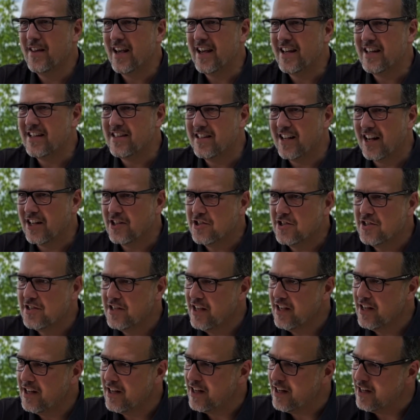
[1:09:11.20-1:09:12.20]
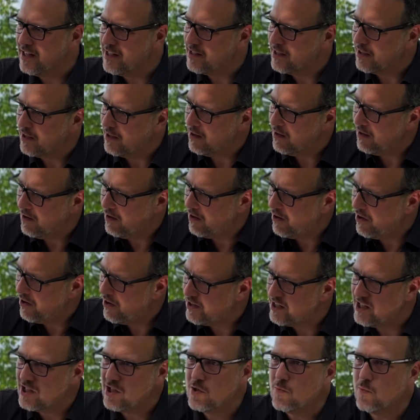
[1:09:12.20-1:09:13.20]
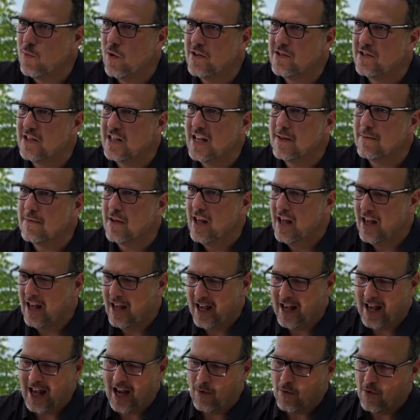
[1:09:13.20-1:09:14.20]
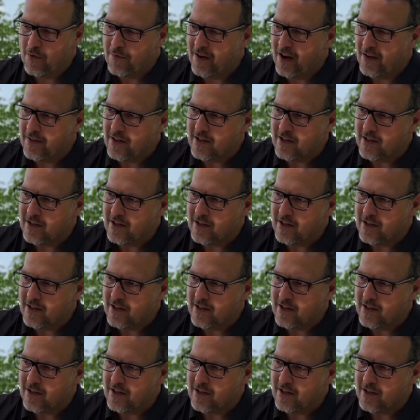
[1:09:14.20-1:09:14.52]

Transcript: And he touches it, and he's like, oh, he just wants to get. And we found